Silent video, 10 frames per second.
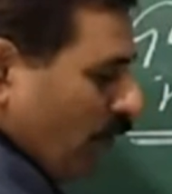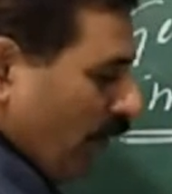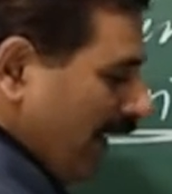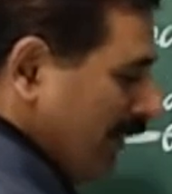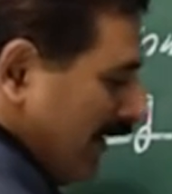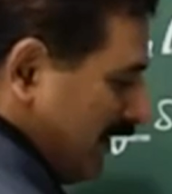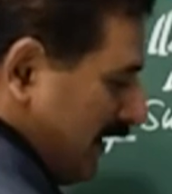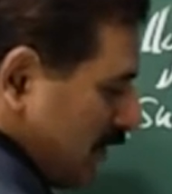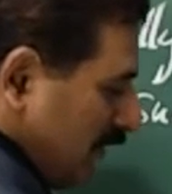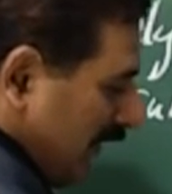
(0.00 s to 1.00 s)
Why, my dear
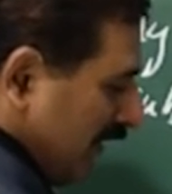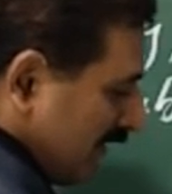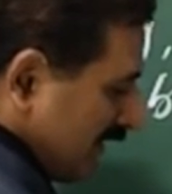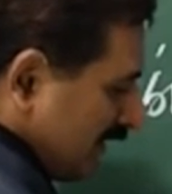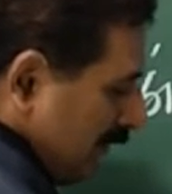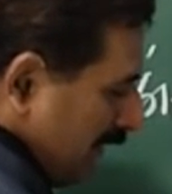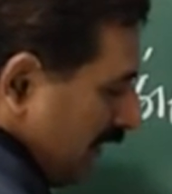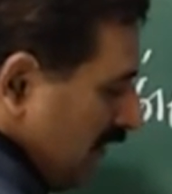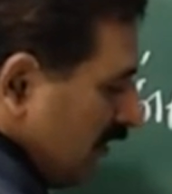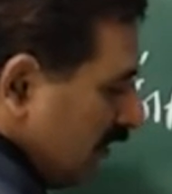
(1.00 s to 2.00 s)
students?
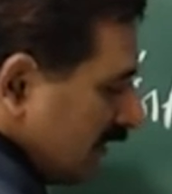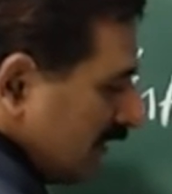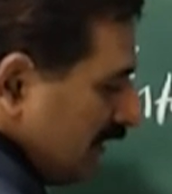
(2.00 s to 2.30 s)
Because